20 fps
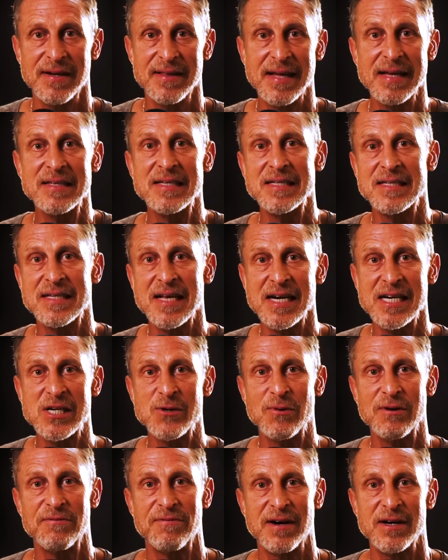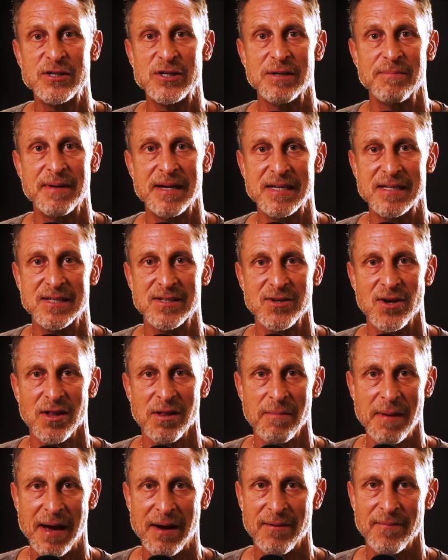And that's essentially what functional medicine is
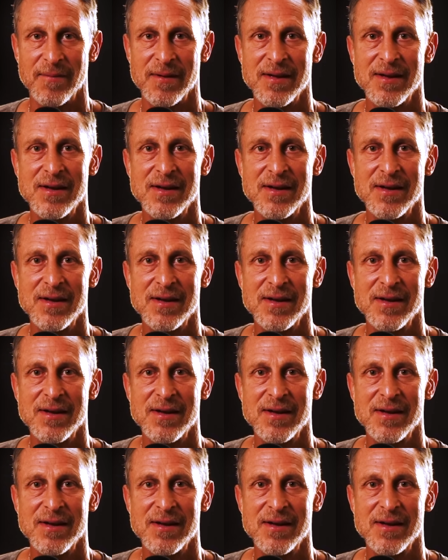all about.